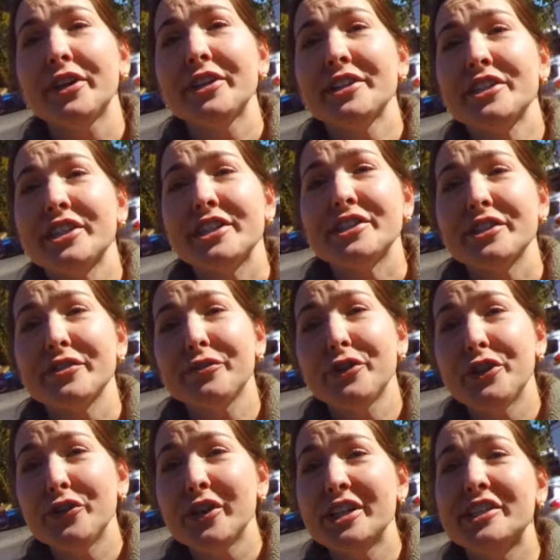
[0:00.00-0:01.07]
Pharisees. If
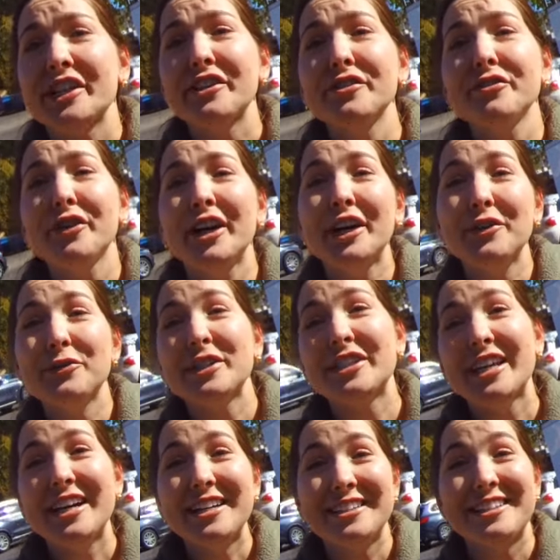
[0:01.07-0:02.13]
you identify yeah. with
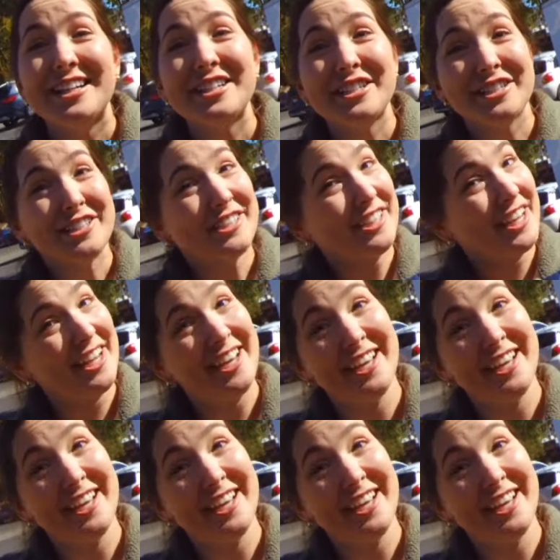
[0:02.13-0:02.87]
that, that it is. I don't.